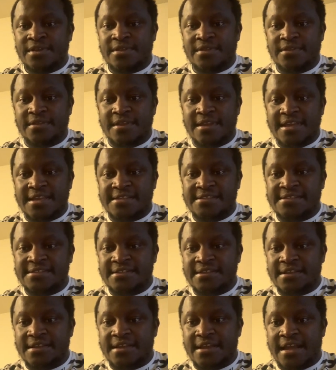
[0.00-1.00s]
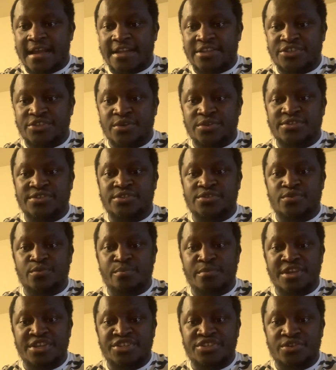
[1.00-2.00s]
These are just to
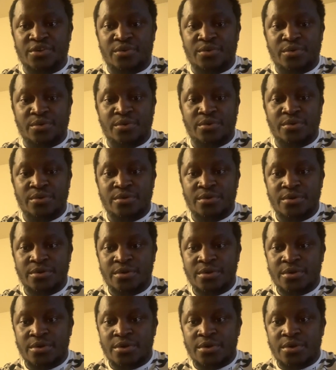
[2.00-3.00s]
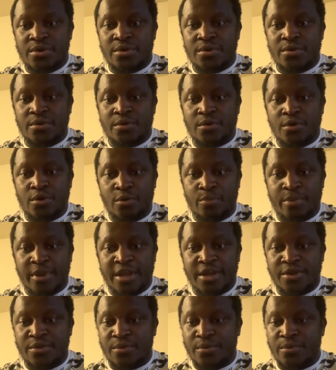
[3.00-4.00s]
mention
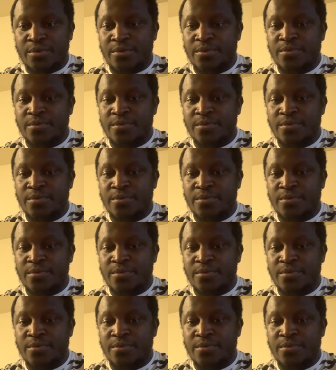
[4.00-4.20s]
Hopendo,